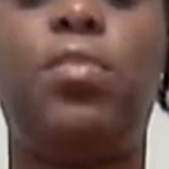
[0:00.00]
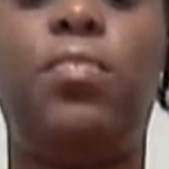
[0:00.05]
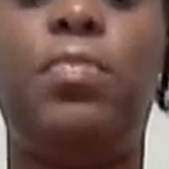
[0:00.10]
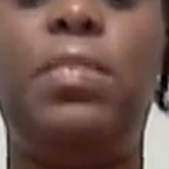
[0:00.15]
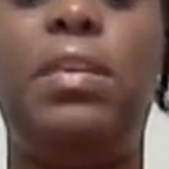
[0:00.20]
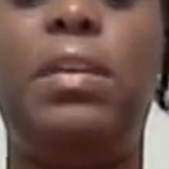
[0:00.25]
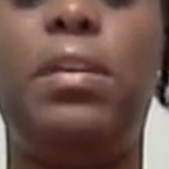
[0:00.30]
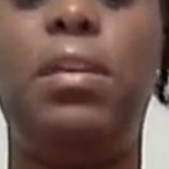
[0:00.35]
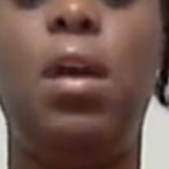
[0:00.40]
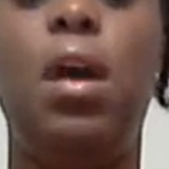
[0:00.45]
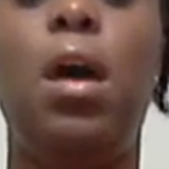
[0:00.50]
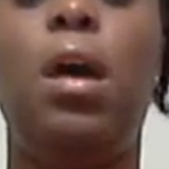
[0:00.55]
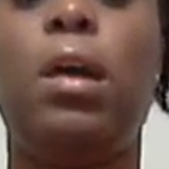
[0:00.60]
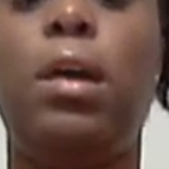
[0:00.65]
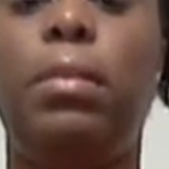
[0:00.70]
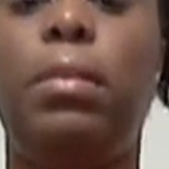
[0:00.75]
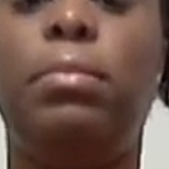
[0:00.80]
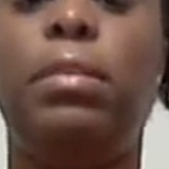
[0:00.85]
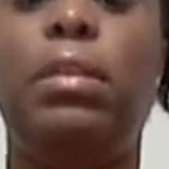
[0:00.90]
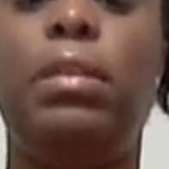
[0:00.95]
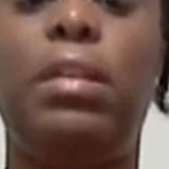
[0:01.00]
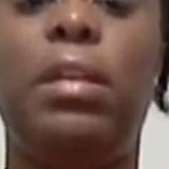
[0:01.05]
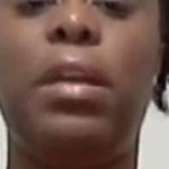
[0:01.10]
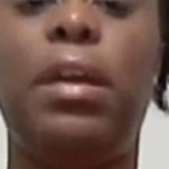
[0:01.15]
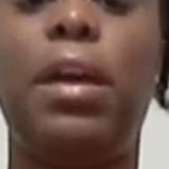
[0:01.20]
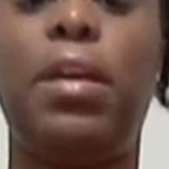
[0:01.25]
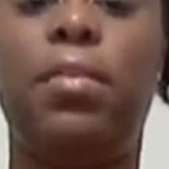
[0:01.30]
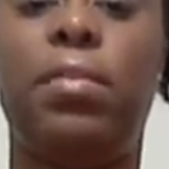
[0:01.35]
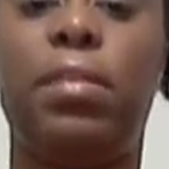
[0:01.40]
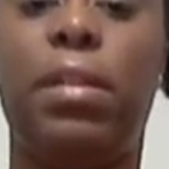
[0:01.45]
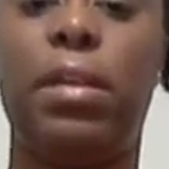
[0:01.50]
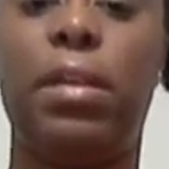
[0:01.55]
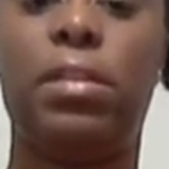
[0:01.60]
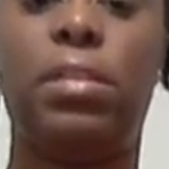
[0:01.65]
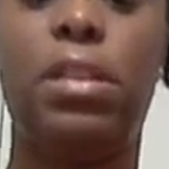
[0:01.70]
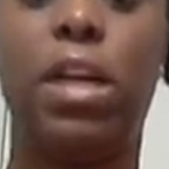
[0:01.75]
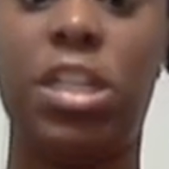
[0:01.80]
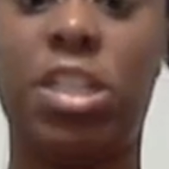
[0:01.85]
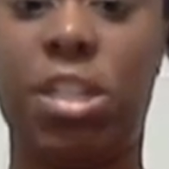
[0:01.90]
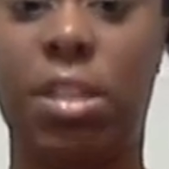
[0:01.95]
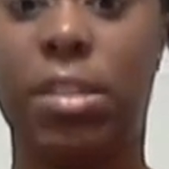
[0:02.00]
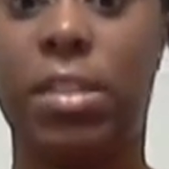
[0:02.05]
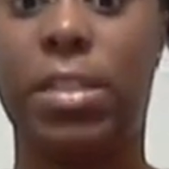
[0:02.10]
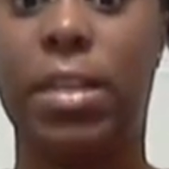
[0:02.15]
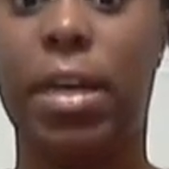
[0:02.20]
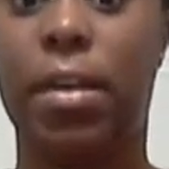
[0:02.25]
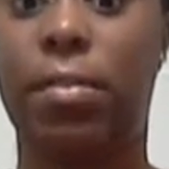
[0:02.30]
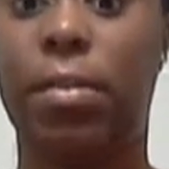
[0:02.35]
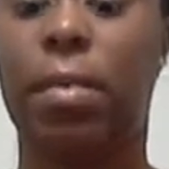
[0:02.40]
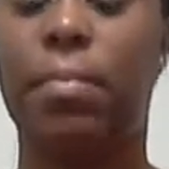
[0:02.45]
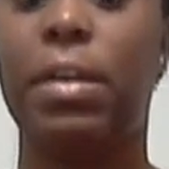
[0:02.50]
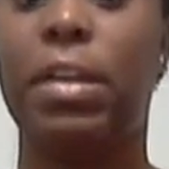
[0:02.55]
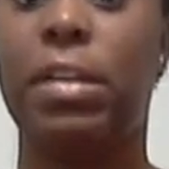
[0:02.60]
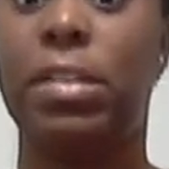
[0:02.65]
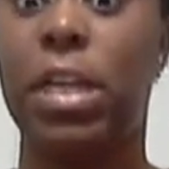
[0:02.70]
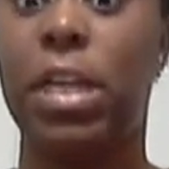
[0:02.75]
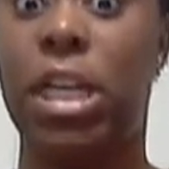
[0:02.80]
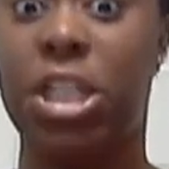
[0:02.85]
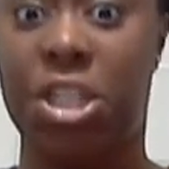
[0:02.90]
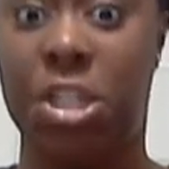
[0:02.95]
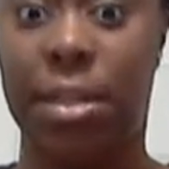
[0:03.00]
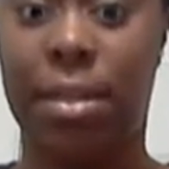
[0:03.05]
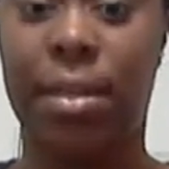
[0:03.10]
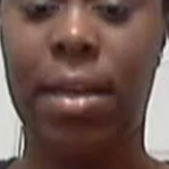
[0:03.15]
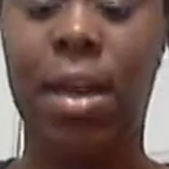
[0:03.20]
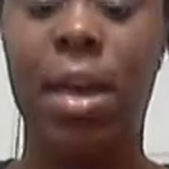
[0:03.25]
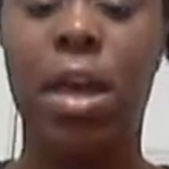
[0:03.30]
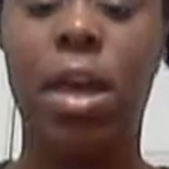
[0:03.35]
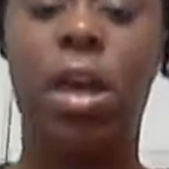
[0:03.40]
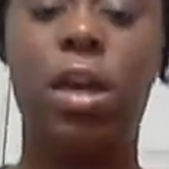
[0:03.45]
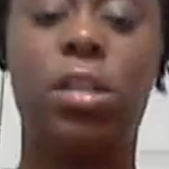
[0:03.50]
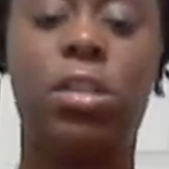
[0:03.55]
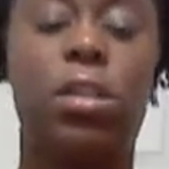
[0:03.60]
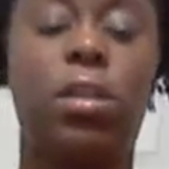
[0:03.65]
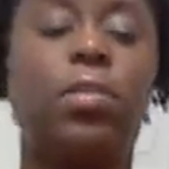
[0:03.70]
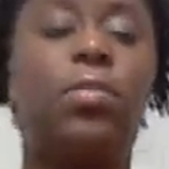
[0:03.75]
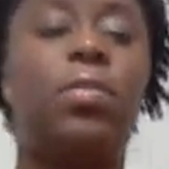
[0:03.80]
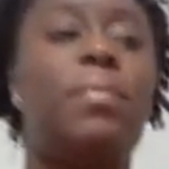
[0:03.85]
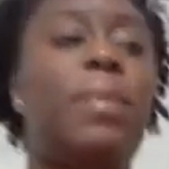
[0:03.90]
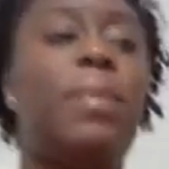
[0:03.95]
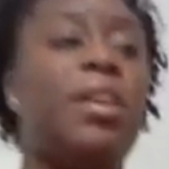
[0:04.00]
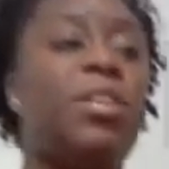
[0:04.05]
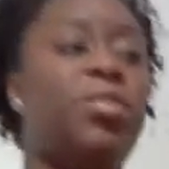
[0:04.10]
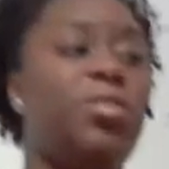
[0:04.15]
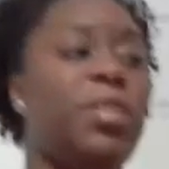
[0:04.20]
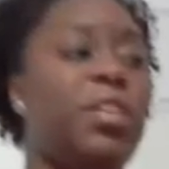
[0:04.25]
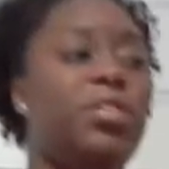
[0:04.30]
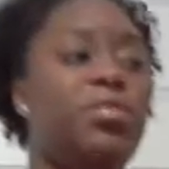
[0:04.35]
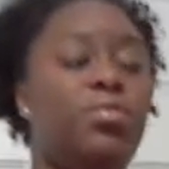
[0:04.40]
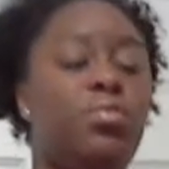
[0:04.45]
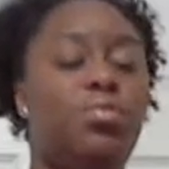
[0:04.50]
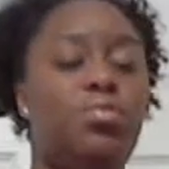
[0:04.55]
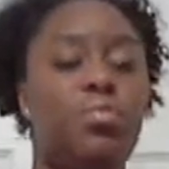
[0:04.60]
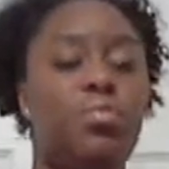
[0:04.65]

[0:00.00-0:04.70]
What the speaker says: with their feet completely together, like touching together. I mean touching. So you want to make sure that you